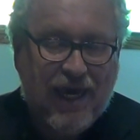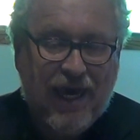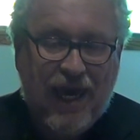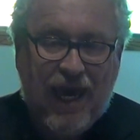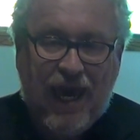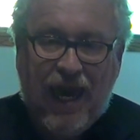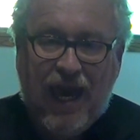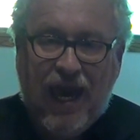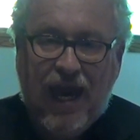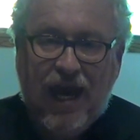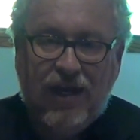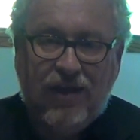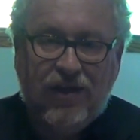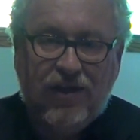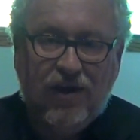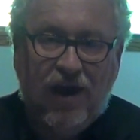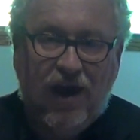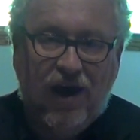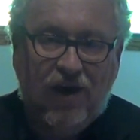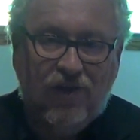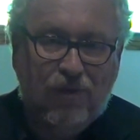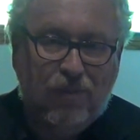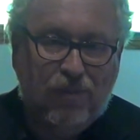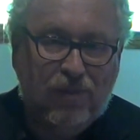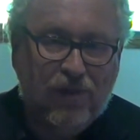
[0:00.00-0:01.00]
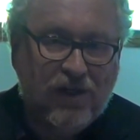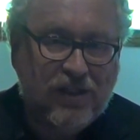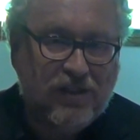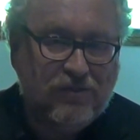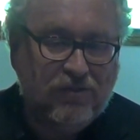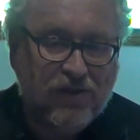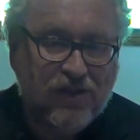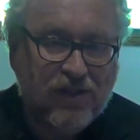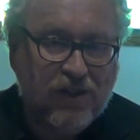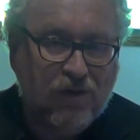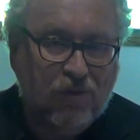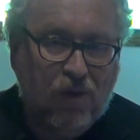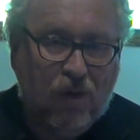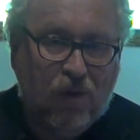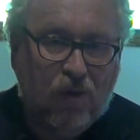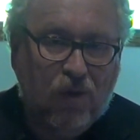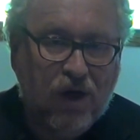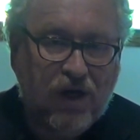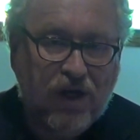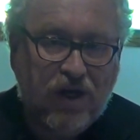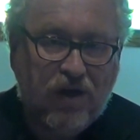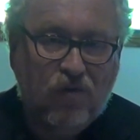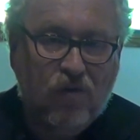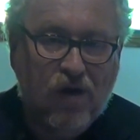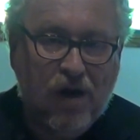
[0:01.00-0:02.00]
And the policeman said, well, where
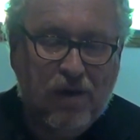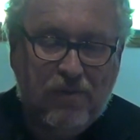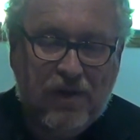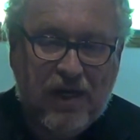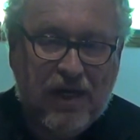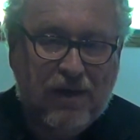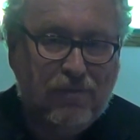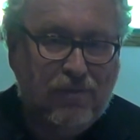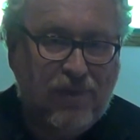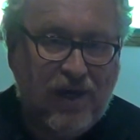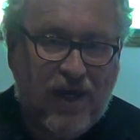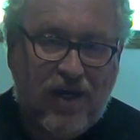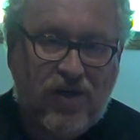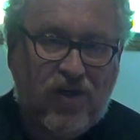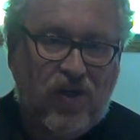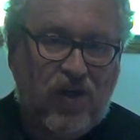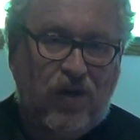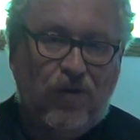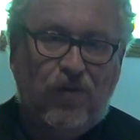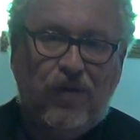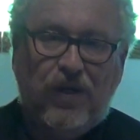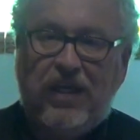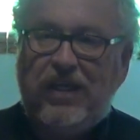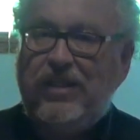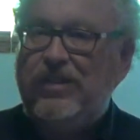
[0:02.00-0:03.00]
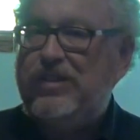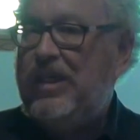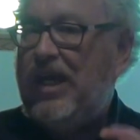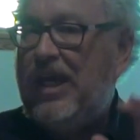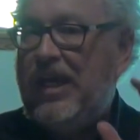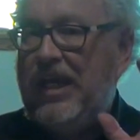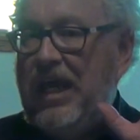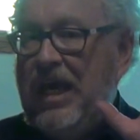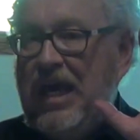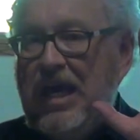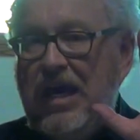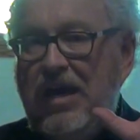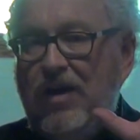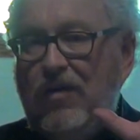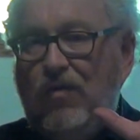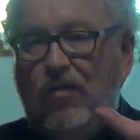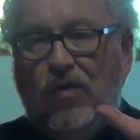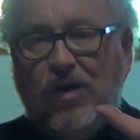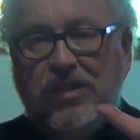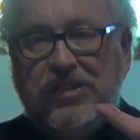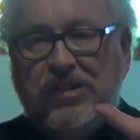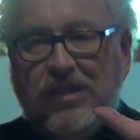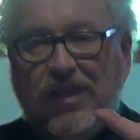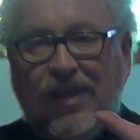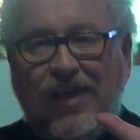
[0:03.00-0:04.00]
do you want me to beat you? And he said,
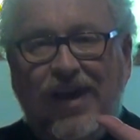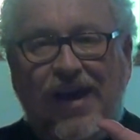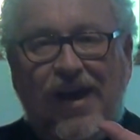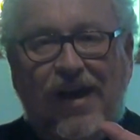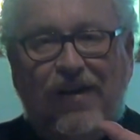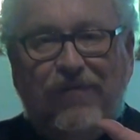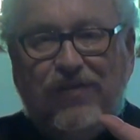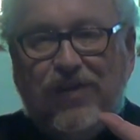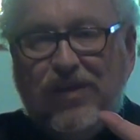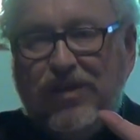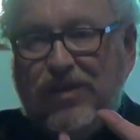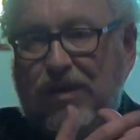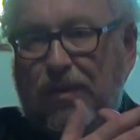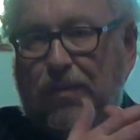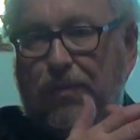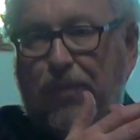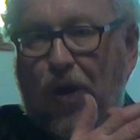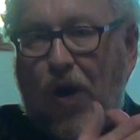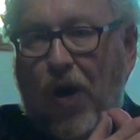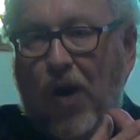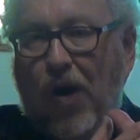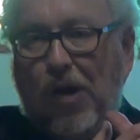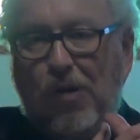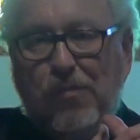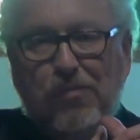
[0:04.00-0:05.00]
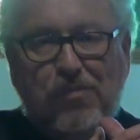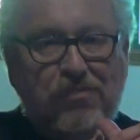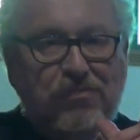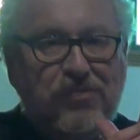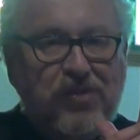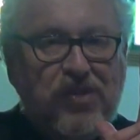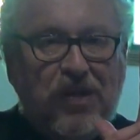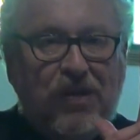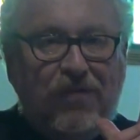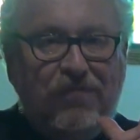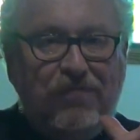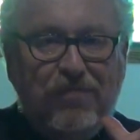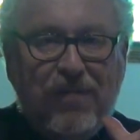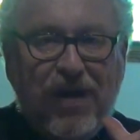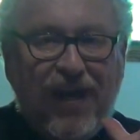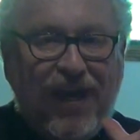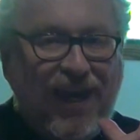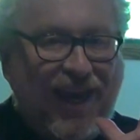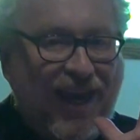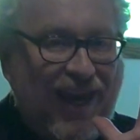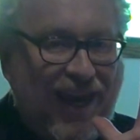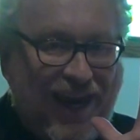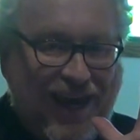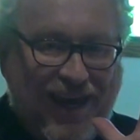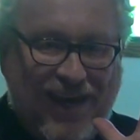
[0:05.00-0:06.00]
what's left? The palms of my
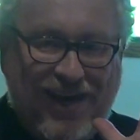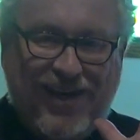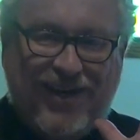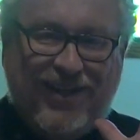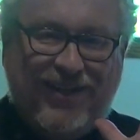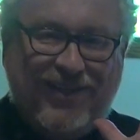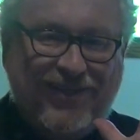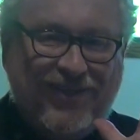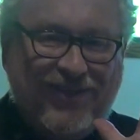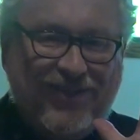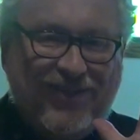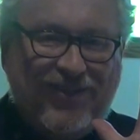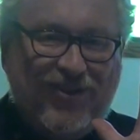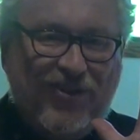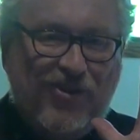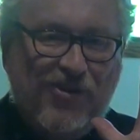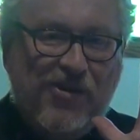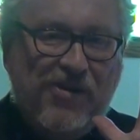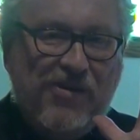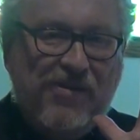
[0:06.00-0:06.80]
hands.